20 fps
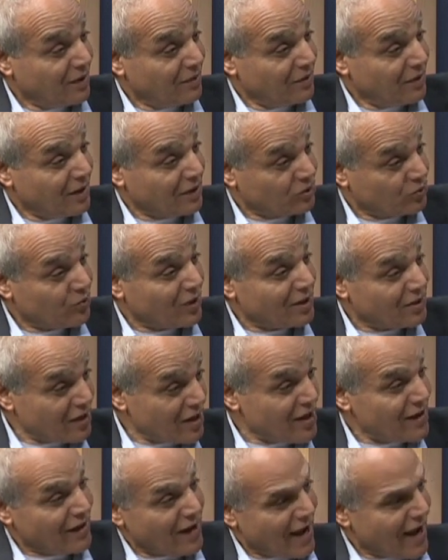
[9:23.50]
That's why
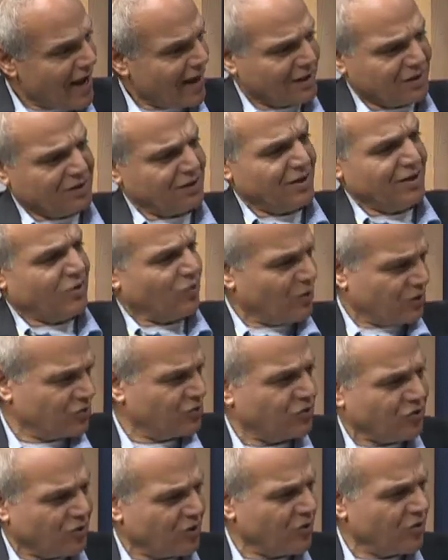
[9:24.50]
they react like,
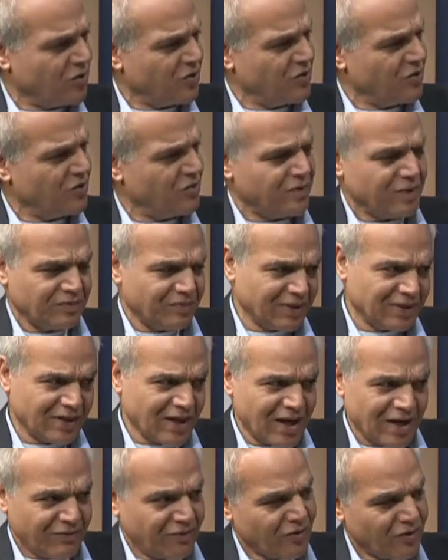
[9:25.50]
what's wrong with you? But, but
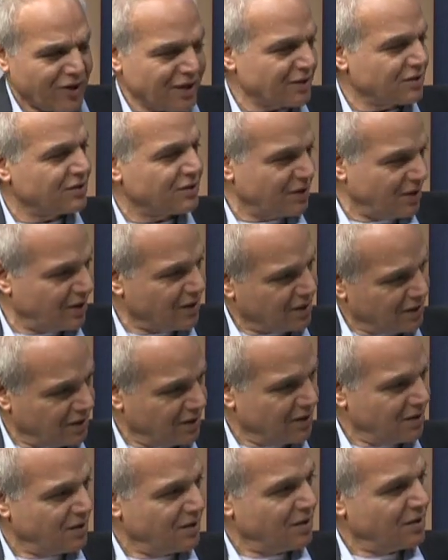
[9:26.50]
they have no idea
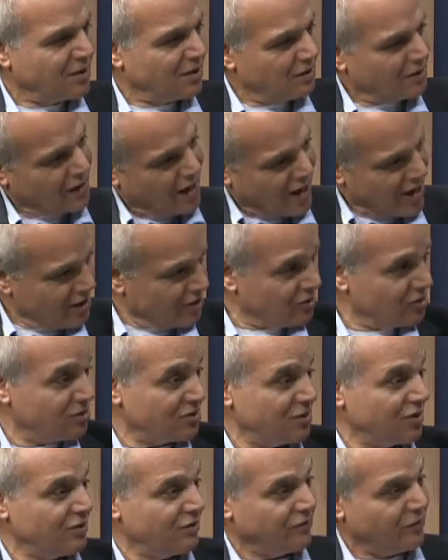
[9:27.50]
the
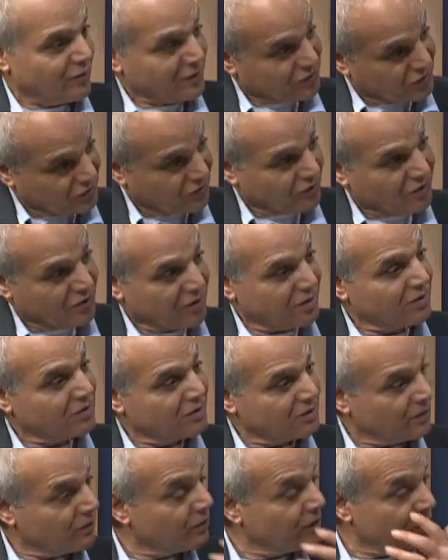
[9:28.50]
history of what's wrong
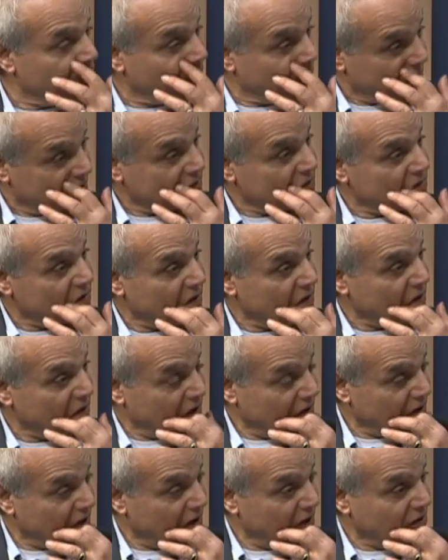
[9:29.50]
with
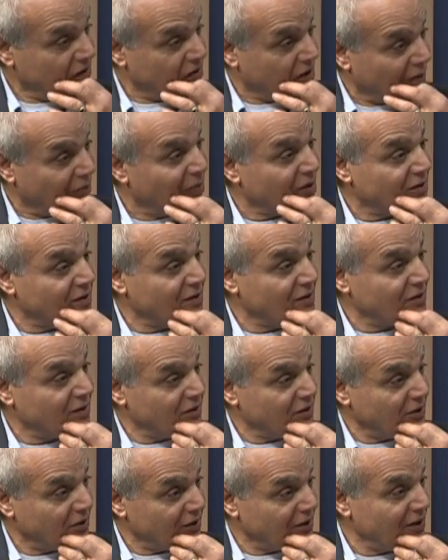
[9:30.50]
uh, a troubled
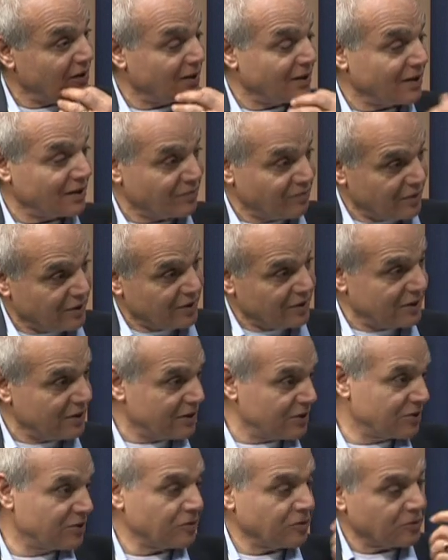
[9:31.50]
area like Middle
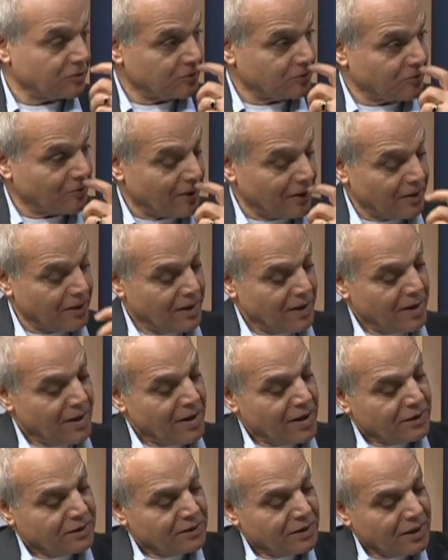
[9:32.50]
East or Somalia.
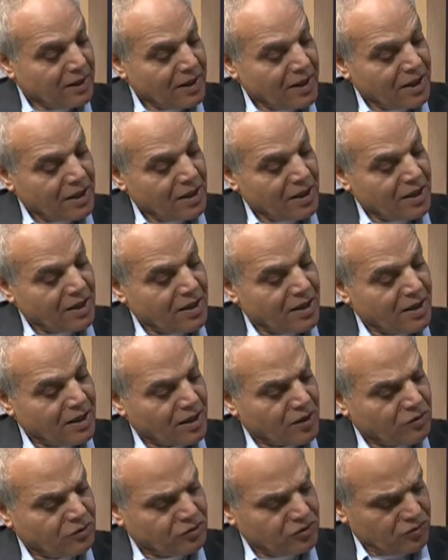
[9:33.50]
So, uh, uh,
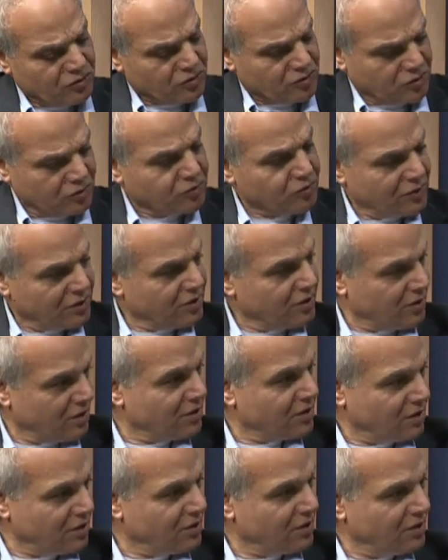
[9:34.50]
could you, could we
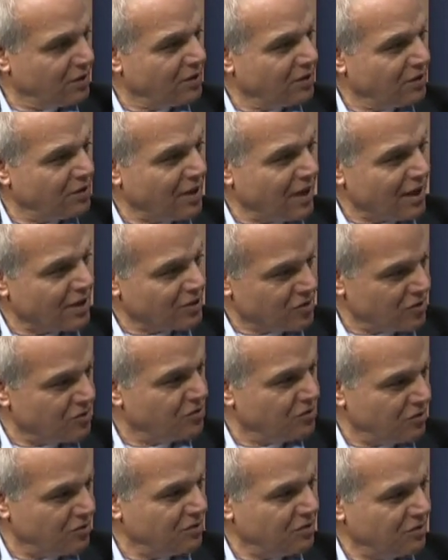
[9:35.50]
ask you
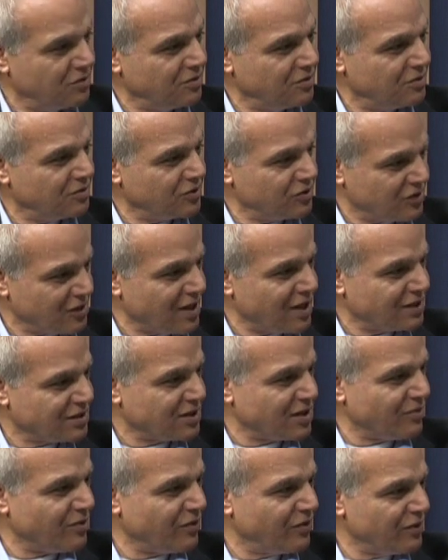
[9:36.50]
to recite
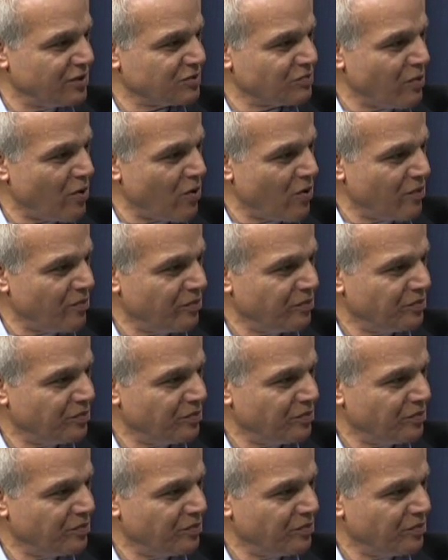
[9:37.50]
some of this poem?